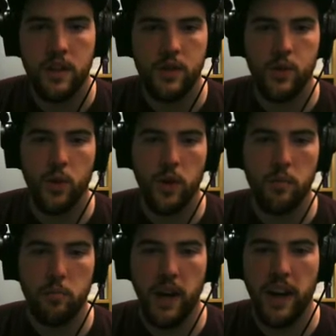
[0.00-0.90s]

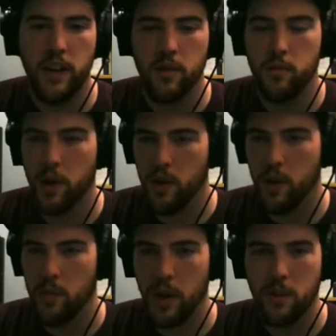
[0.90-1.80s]
Short battle bow.
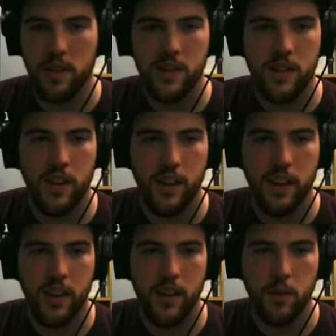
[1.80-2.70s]
I'll be able to start
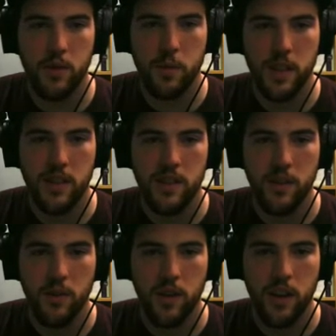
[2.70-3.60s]
getting those pretty
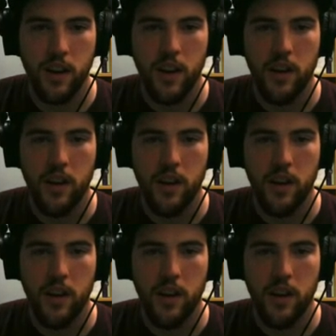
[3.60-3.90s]
soon.